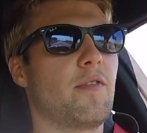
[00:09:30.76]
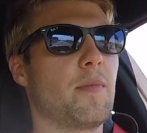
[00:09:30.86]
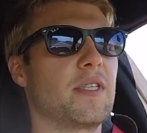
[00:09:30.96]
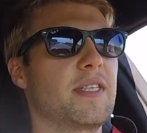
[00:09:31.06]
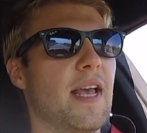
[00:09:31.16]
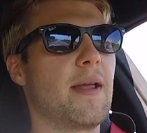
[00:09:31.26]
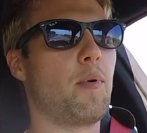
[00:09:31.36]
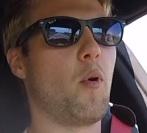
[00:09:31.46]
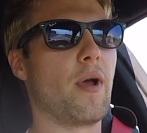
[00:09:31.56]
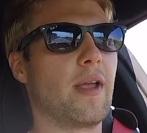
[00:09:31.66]

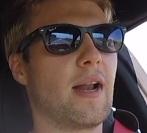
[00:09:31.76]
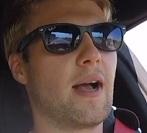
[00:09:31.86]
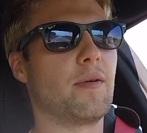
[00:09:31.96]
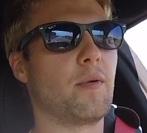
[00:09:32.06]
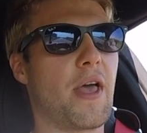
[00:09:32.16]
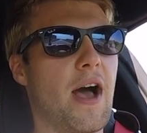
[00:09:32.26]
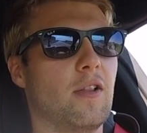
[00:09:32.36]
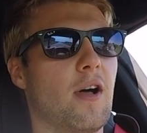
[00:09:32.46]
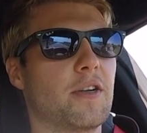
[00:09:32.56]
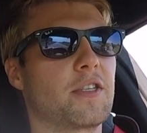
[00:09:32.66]
standpoint without
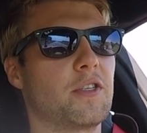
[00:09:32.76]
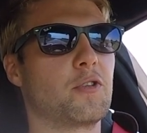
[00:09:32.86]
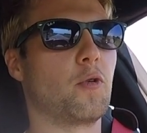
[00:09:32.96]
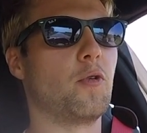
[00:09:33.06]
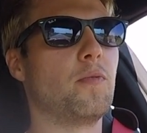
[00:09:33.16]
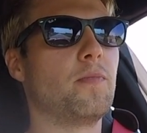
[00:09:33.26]
launch control.